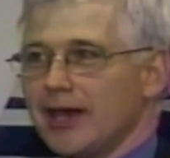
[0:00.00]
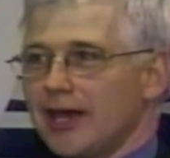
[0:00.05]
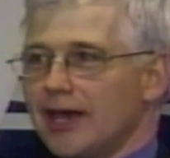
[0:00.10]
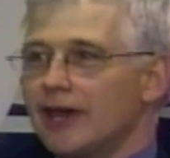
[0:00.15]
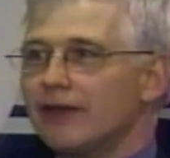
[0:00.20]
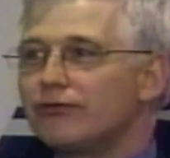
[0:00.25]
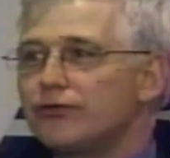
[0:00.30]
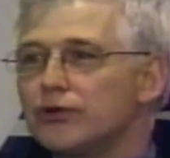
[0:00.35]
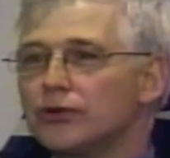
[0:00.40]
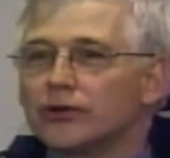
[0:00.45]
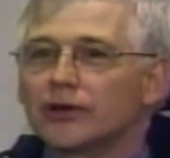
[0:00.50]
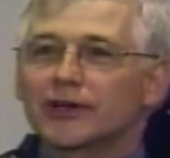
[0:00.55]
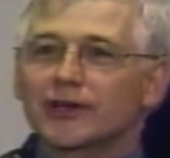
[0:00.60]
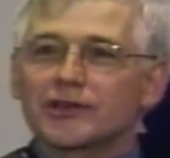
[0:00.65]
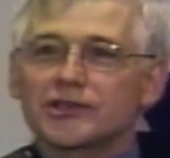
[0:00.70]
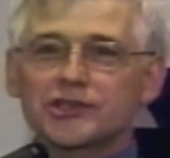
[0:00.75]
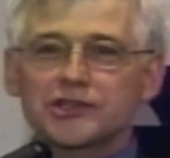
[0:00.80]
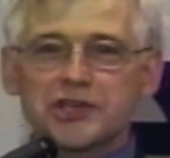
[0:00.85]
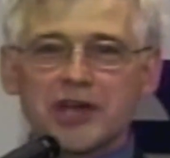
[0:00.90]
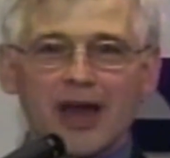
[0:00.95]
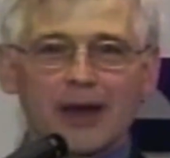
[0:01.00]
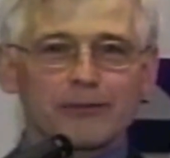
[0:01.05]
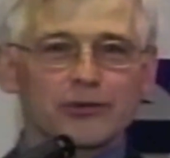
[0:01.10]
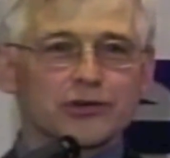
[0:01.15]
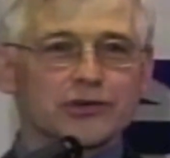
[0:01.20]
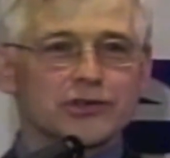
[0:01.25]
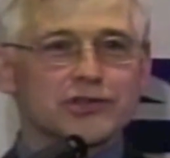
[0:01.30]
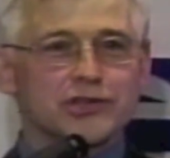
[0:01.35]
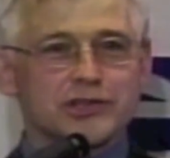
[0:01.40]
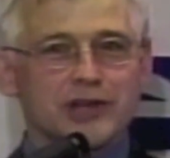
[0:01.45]
If you look at
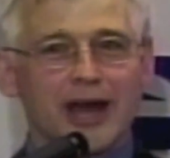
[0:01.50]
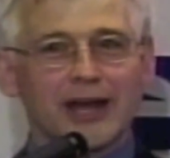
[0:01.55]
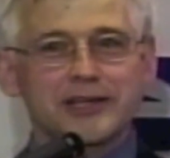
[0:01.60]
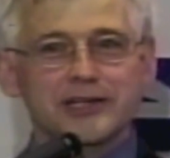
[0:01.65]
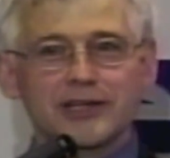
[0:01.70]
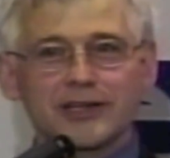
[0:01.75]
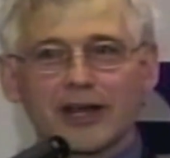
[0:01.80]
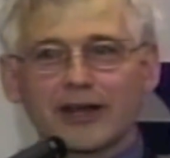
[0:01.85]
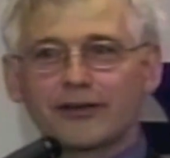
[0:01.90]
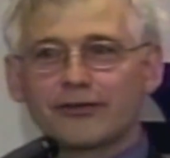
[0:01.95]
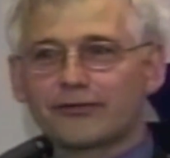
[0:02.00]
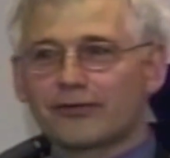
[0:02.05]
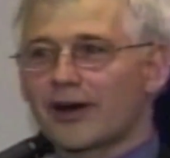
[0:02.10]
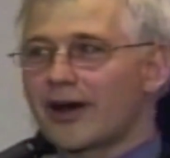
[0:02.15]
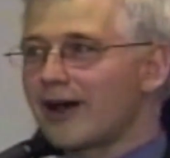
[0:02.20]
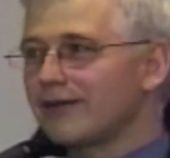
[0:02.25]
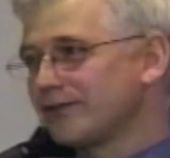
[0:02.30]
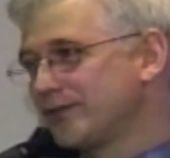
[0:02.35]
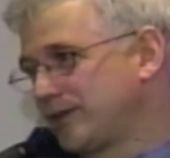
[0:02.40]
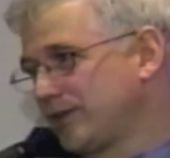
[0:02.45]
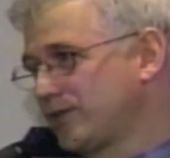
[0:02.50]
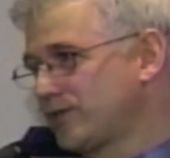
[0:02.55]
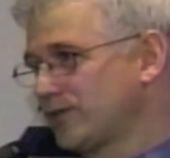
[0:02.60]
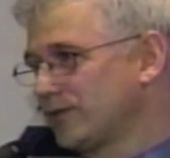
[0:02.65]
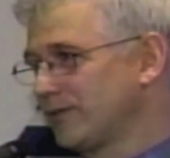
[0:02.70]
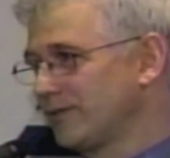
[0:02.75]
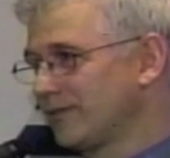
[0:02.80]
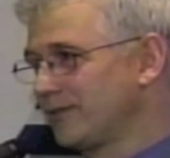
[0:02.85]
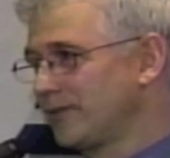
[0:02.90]
Samuelson's 1985 edition,